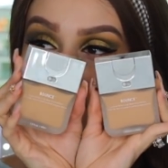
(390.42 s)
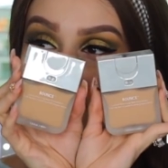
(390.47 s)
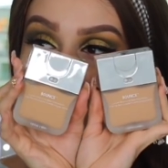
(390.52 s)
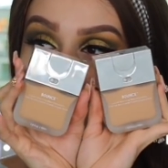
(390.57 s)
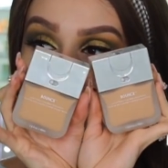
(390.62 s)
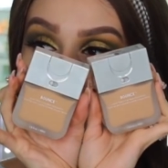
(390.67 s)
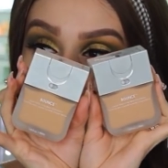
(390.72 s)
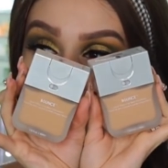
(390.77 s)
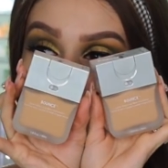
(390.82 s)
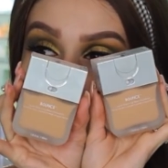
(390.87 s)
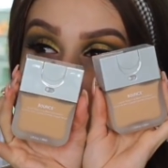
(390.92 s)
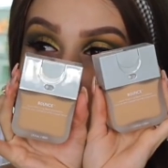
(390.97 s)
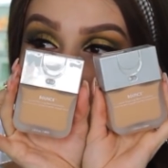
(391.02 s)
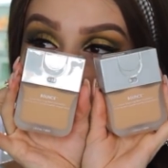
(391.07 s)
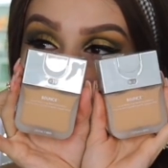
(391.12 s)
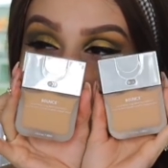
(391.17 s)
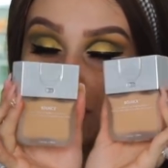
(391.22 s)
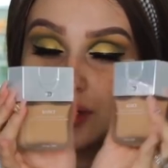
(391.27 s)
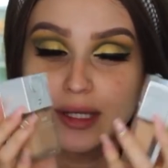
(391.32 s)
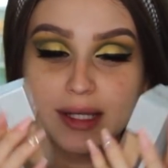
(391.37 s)
They kind of look
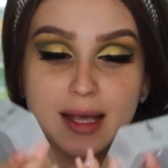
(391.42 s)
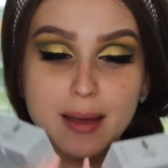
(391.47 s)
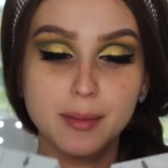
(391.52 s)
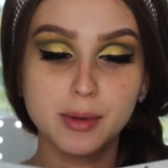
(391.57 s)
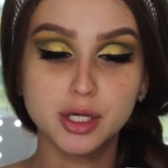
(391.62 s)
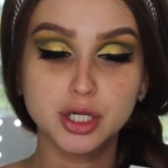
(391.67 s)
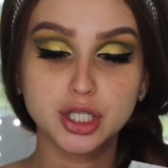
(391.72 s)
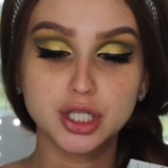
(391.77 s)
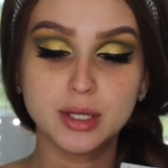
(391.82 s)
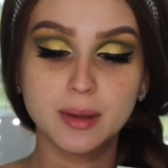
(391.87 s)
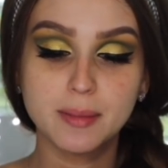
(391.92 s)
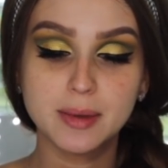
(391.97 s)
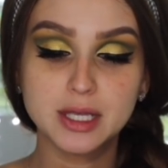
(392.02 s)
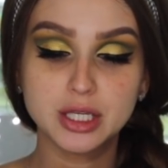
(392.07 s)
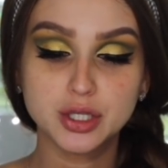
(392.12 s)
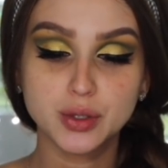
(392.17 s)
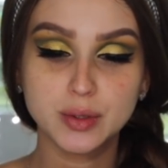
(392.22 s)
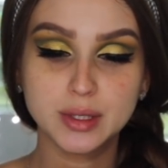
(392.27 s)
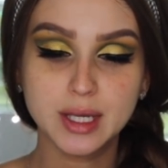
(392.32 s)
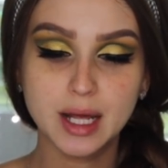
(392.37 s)
a little similar to
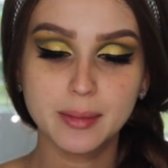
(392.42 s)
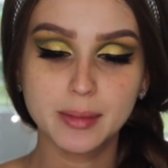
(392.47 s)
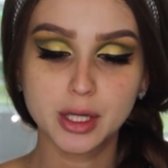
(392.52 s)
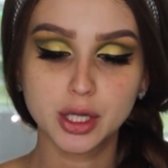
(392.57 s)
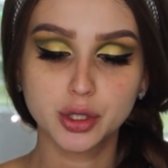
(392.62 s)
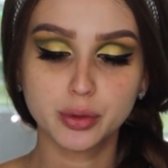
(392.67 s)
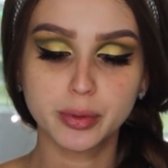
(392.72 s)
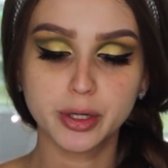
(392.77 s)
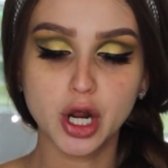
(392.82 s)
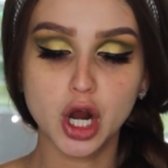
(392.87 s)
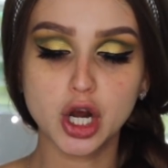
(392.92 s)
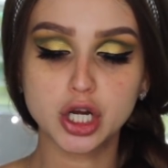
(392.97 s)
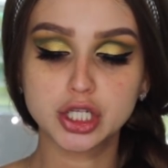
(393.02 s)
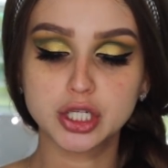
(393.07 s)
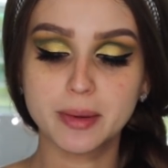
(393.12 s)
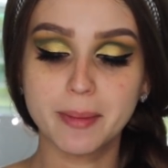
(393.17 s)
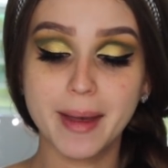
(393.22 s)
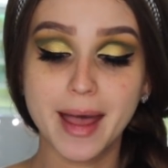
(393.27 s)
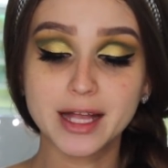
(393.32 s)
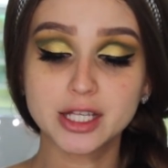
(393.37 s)
me, so it's gonna be a little bit hard
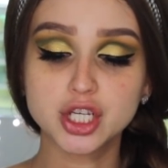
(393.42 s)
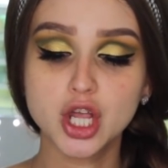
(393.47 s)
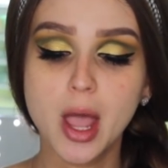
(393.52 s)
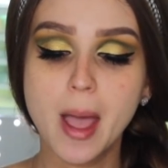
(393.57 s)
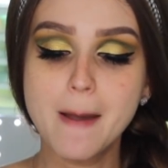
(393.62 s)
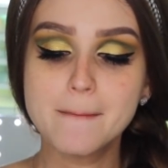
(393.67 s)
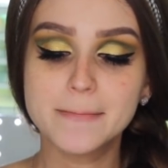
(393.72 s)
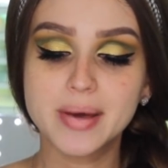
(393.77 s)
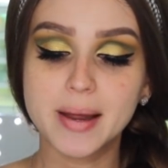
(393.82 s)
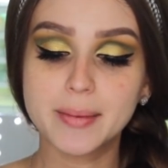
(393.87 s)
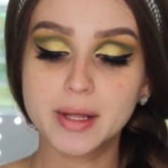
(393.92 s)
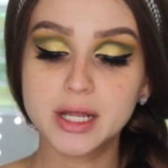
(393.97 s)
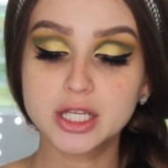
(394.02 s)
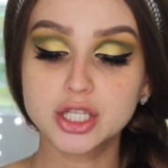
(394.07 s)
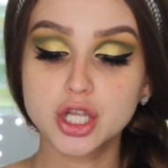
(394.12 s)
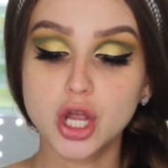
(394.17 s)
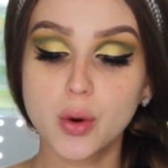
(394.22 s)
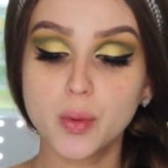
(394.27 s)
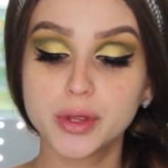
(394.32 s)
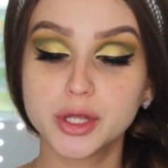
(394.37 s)
to match. But I'm gonna
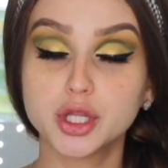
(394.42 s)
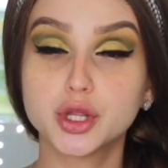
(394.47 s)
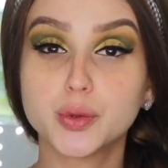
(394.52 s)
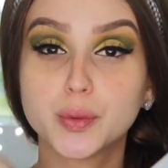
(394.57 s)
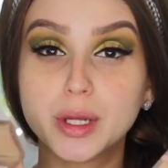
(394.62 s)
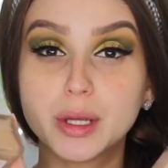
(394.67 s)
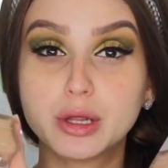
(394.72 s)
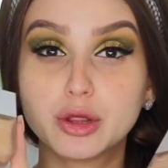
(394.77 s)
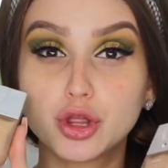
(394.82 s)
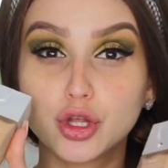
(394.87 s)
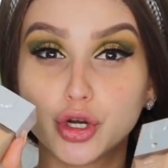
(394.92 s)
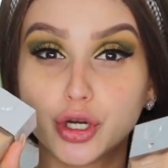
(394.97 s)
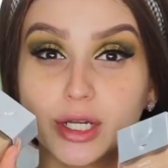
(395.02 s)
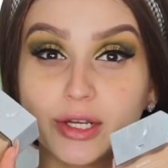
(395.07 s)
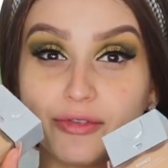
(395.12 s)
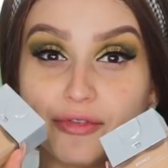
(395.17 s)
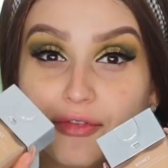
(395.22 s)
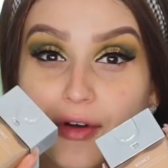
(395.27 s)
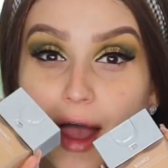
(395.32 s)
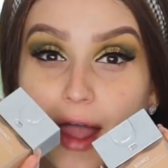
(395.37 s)
start with the
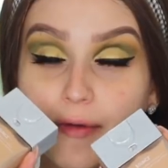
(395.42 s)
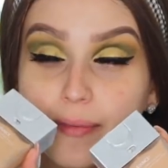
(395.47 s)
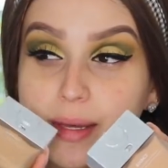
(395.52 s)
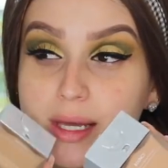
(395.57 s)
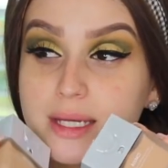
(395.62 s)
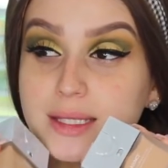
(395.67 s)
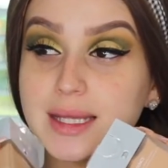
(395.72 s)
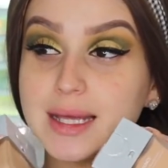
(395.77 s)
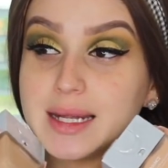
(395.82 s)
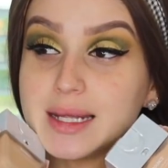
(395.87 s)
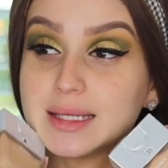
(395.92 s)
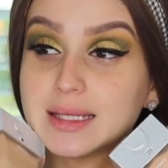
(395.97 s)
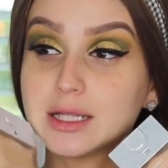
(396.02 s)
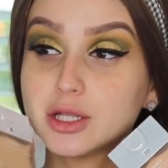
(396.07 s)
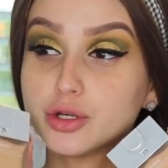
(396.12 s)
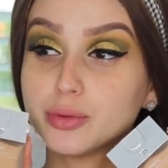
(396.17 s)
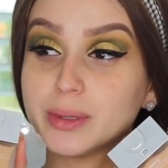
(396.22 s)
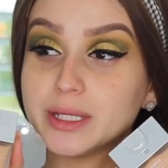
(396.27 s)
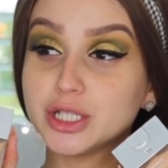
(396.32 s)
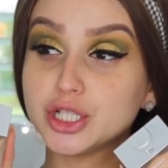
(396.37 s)
335 because it is a
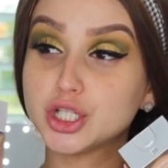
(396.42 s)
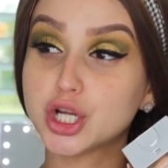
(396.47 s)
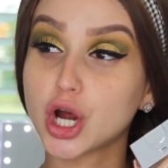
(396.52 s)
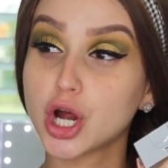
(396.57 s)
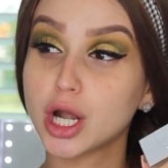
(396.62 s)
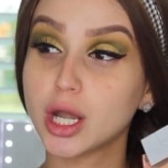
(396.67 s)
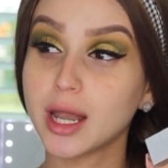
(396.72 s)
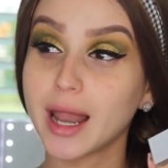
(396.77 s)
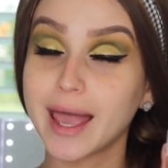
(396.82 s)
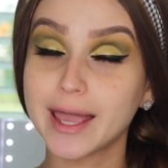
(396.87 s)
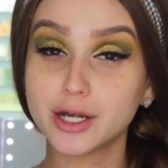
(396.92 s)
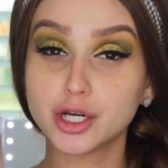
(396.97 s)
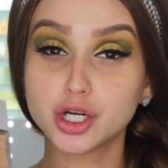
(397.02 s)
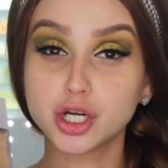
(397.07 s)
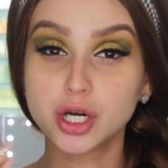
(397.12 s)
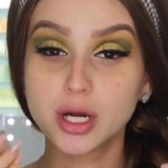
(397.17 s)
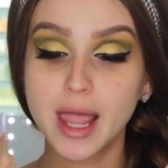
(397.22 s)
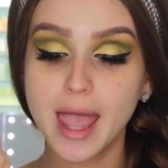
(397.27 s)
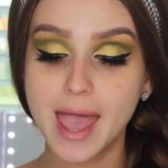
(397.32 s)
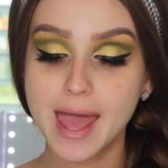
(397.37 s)
little bit
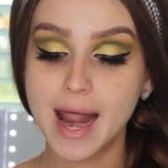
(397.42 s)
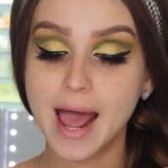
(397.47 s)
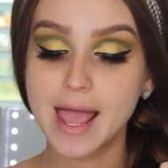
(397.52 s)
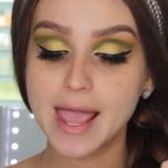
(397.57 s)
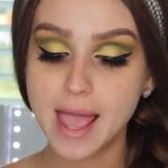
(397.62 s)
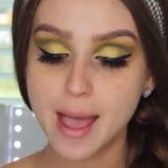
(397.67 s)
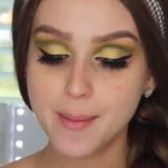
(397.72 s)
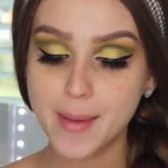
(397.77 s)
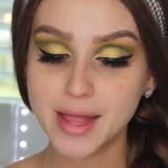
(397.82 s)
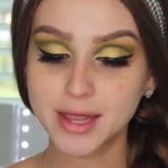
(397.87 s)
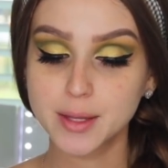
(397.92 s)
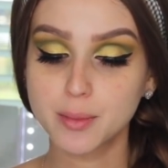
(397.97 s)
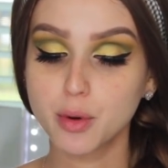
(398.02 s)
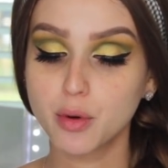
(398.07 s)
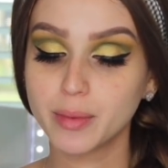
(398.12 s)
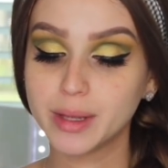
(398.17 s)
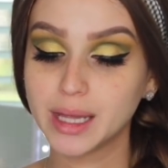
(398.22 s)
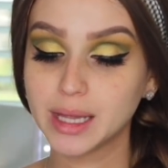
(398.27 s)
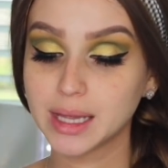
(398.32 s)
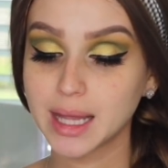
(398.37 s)
lighter, and I am at the
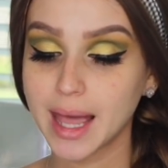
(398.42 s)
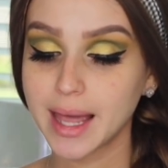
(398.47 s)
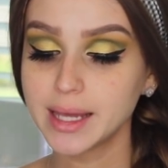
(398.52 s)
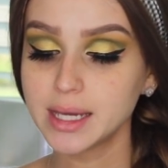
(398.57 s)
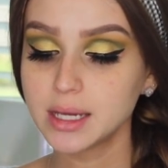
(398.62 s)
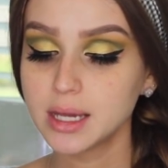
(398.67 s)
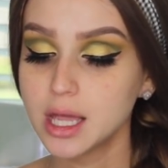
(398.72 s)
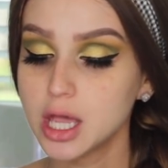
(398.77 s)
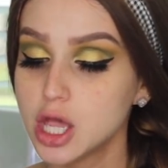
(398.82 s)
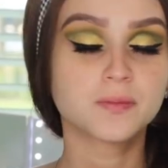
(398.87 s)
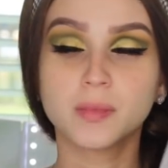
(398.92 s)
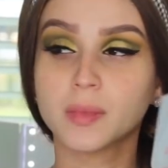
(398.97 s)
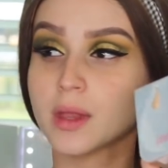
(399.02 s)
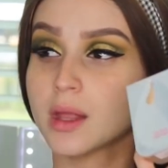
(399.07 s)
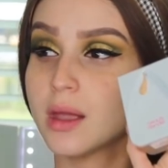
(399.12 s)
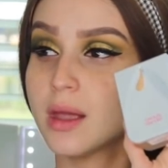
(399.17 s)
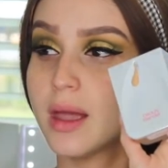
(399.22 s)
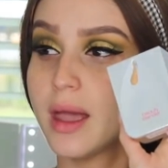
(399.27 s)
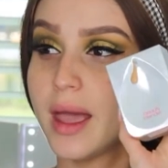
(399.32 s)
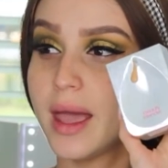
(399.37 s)
moment light.
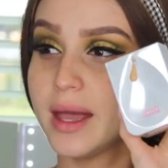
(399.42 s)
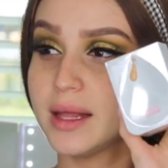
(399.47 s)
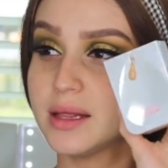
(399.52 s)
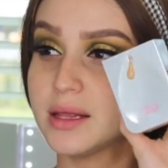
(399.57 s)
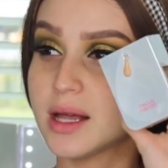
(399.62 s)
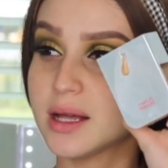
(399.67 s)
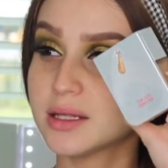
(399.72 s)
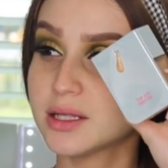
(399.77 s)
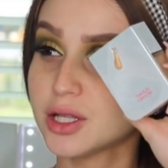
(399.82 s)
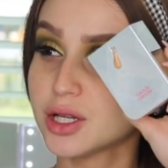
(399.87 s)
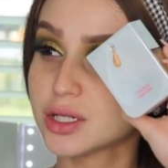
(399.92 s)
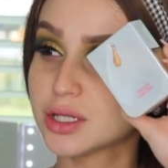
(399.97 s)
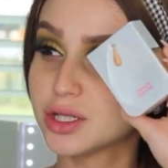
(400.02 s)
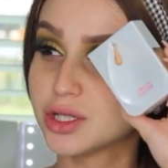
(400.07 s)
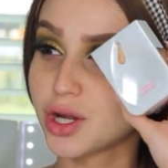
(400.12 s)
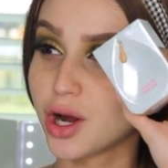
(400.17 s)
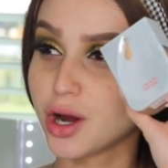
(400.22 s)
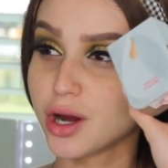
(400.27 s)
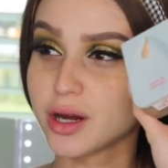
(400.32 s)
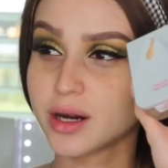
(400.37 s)
It does
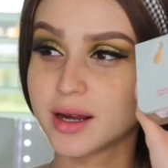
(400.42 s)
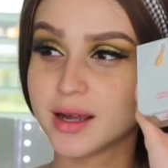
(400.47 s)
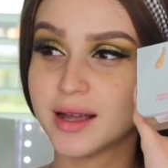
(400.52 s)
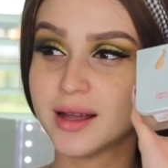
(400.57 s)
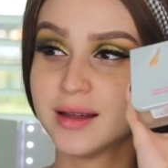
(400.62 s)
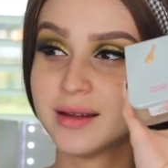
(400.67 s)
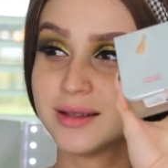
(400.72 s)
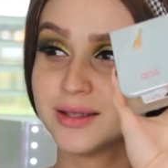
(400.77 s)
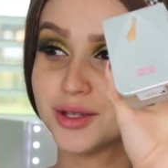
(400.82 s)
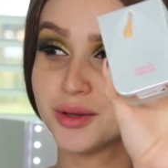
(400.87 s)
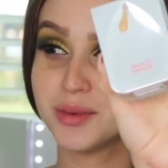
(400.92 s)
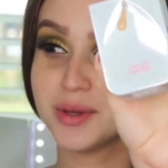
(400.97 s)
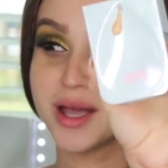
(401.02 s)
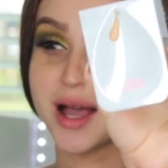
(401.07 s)
look dark, to